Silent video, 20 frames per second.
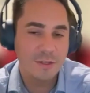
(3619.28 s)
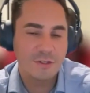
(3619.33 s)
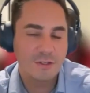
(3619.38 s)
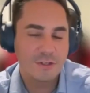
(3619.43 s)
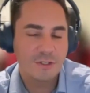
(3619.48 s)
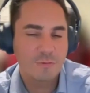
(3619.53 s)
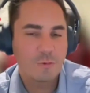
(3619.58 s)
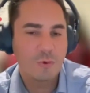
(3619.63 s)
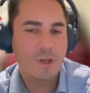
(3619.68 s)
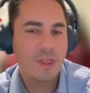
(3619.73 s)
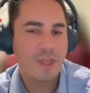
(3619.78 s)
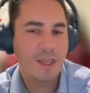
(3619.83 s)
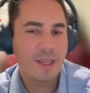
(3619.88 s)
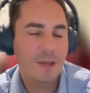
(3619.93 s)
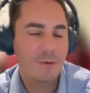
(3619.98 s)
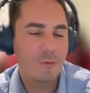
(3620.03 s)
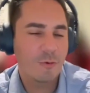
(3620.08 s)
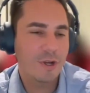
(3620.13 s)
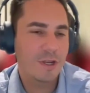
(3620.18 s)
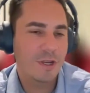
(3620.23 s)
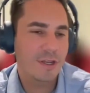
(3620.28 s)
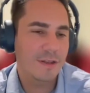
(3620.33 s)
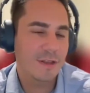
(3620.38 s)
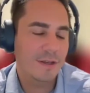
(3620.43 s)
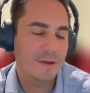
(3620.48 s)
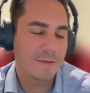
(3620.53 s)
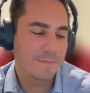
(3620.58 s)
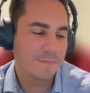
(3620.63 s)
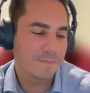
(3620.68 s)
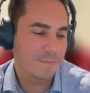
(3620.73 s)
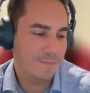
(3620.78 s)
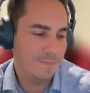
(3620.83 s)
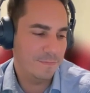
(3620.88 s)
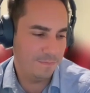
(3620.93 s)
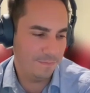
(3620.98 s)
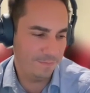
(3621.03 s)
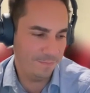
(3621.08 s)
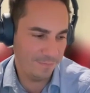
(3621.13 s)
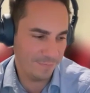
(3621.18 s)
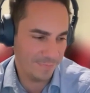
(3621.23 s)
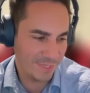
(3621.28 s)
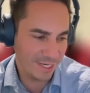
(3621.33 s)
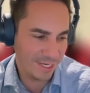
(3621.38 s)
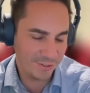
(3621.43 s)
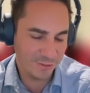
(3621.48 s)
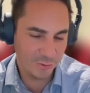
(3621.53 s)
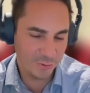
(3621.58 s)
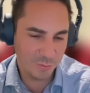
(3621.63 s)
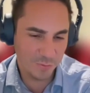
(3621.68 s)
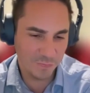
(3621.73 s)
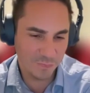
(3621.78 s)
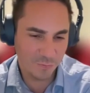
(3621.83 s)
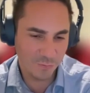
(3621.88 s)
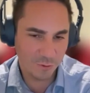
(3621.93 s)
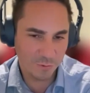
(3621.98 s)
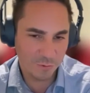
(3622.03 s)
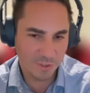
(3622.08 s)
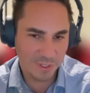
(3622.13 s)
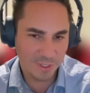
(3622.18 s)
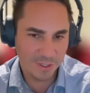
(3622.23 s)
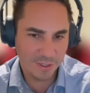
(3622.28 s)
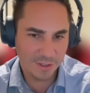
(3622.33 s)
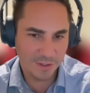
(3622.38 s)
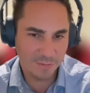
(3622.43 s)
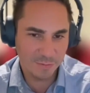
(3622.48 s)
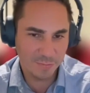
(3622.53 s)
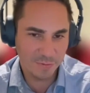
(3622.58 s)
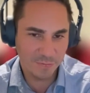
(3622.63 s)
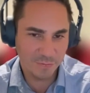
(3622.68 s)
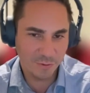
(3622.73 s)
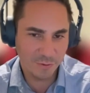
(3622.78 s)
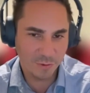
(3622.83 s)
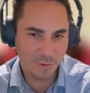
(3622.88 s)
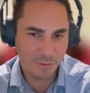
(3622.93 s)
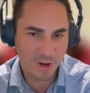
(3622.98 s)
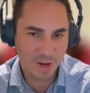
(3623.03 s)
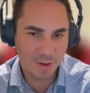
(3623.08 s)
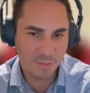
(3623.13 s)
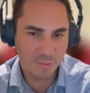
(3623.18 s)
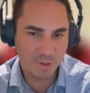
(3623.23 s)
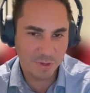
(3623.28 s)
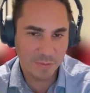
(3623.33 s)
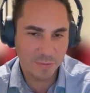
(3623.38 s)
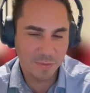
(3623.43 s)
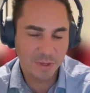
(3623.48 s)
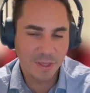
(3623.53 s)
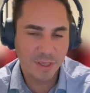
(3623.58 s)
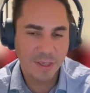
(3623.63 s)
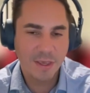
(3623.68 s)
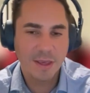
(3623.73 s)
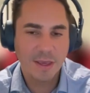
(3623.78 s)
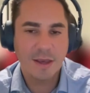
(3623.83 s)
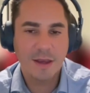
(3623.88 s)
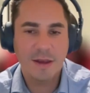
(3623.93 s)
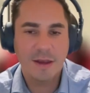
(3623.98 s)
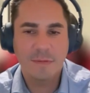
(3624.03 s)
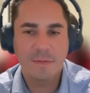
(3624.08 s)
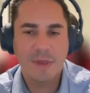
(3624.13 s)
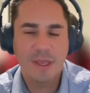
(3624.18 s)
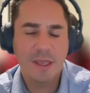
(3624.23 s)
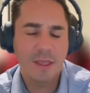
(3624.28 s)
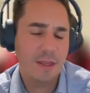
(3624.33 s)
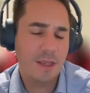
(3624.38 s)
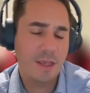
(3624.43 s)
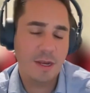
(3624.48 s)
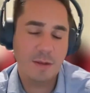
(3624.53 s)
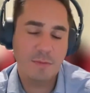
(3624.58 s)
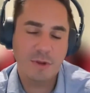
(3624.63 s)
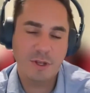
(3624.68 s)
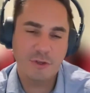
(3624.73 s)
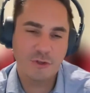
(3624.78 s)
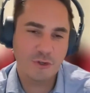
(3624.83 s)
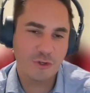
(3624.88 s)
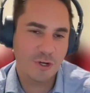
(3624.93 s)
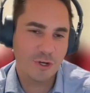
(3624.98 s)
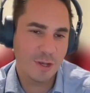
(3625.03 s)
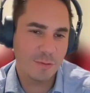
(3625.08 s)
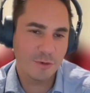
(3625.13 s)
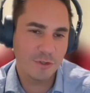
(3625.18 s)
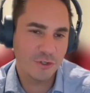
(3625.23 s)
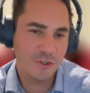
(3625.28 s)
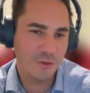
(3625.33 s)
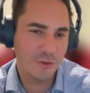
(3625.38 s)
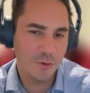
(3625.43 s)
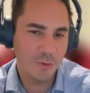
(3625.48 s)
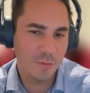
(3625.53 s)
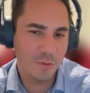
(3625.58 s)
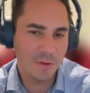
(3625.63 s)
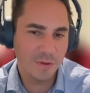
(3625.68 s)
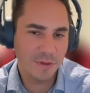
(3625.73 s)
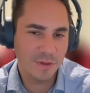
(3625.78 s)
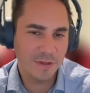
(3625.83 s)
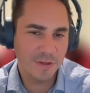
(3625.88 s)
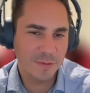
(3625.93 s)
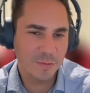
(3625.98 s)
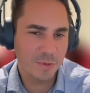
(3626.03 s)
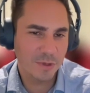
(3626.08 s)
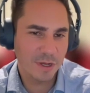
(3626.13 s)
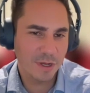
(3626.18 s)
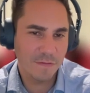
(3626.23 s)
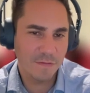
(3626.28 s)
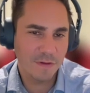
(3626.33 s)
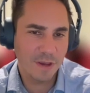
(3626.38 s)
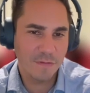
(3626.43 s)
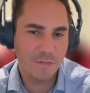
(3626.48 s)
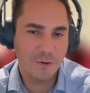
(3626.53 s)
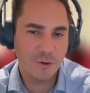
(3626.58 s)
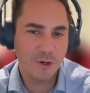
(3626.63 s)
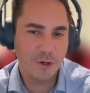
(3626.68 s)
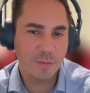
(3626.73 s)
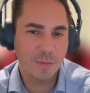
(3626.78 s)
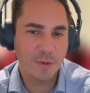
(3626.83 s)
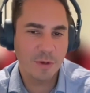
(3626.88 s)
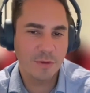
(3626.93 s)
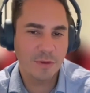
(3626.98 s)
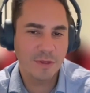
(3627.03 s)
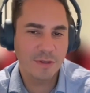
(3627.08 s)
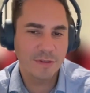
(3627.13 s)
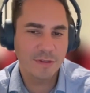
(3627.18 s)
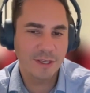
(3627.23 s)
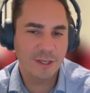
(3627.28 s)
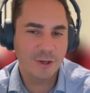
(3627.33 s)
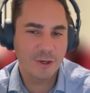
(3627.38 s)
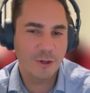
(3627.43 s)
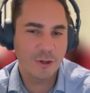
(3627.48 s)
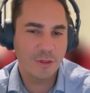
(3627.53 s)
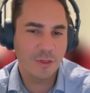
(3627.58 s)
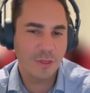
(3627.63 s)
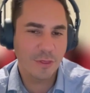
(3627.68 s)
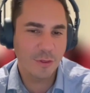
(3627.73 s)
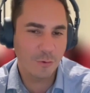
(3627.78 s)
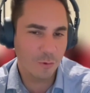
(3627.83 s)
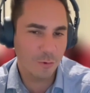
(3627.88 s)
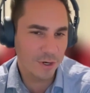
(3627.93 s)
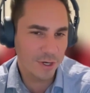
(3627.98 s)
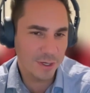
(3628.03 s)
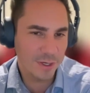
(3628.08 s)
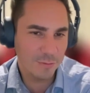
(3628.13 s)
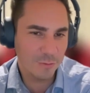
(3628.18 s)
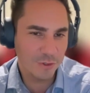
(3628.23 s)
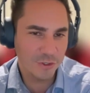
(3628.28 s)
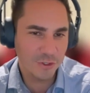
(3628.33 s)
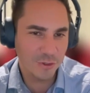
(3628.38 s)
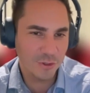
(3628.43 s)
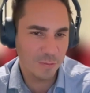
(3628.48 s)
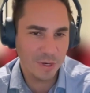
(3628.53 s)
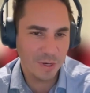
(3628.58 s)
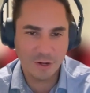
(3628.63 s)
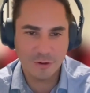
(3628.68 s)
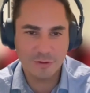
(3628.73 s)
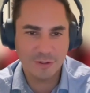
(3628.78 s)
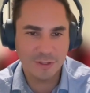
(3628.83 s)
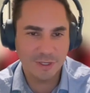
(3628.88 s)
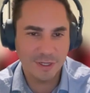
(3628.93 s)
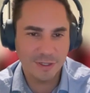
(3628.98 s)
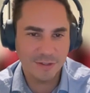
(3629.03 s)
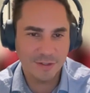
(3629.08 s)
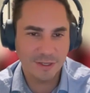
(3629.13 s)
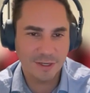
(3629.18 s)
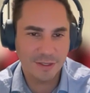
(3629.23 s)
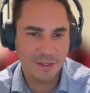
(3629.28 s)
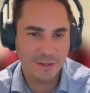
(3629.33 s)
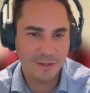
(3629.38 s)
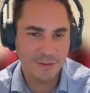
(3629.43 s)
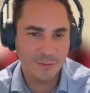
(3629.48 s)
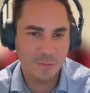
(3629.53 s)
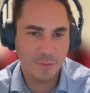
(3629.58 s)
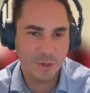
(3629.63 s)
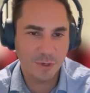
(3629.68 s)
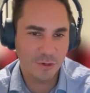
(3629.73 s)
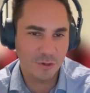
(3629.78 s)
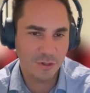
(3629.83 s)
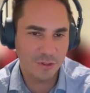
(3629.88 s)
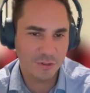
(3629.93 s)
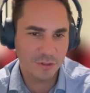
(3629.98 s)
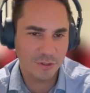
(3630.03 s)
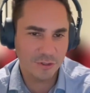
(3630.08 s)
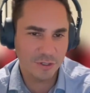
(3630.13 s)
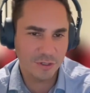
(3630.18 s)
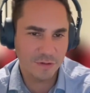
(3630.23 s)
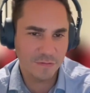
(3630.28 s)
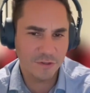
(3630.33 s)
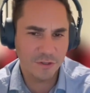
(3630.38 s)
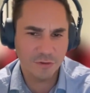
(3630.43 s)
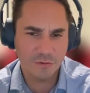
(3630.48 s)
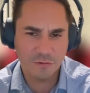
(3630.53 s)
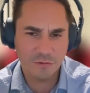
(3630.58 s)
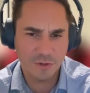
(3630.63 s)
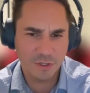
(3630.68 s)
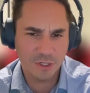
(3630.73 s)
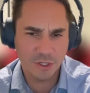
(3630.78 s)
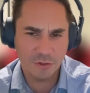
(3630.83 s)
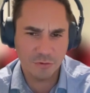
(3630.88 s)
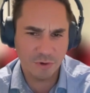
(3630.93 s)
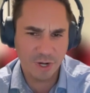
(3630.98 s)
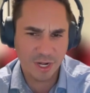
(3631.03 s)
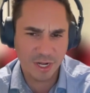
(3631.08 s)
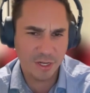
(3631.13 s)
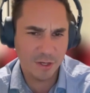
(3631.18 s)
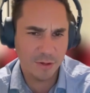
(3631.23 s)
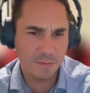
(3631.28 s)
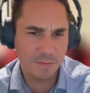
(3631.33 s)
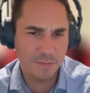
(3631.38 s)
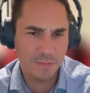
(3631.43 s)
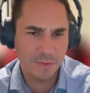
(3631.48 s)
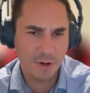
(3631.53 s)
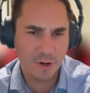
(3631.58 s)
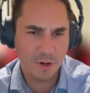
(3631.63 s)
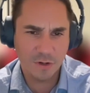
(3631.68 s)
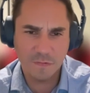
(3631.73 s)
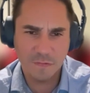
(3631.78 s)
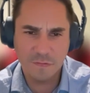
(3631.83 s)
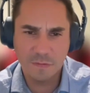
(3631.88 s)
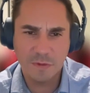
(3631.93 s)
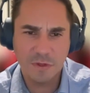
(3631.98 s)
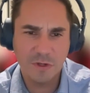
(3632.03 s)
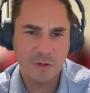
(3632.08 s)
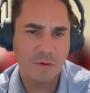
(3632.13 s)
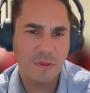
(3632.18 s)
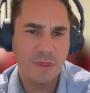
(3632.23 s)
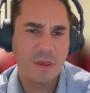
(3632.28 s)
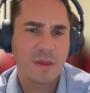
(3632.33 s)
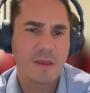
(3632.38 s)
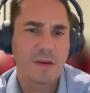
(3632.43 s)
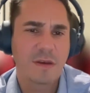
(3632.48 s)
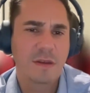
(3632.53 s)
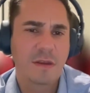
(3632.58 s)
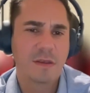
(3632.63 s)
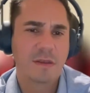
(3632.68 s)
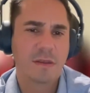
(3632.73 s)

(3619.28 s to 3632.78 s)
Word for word: it's just one thing I want to get to before we wrap up. And I'm not sure how much you know about this, but I've heard about this thing called thorium, which apparently is like this better alternative to uranium. Are you familiar with that?